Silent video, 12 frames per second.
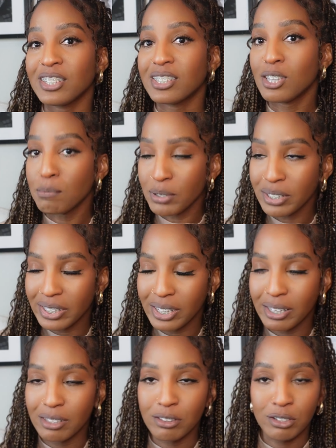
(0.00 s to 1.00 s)

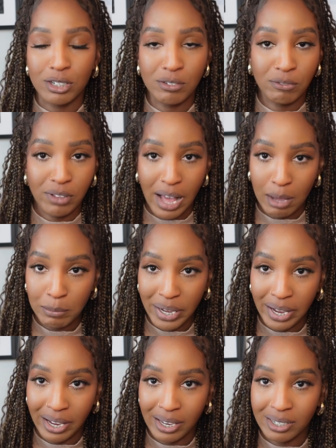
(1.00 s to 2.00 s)
typically there's flat
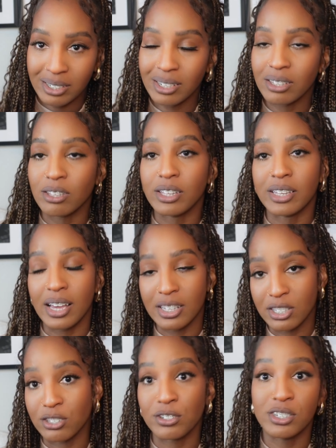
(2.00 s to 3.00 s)
paint.
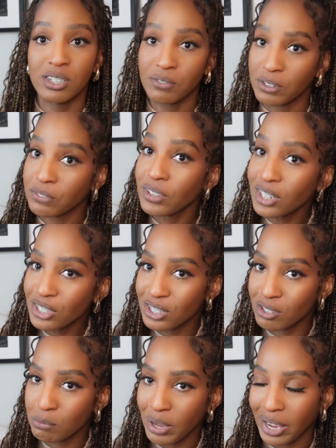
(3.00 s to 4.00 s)
Yes, there's different
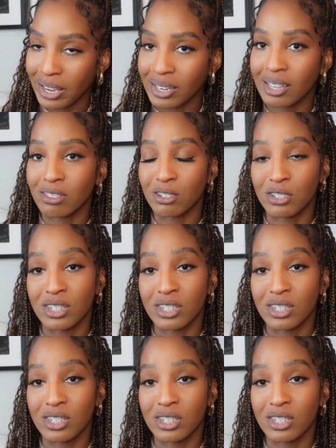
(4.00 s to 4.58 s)
finishes of paint and there's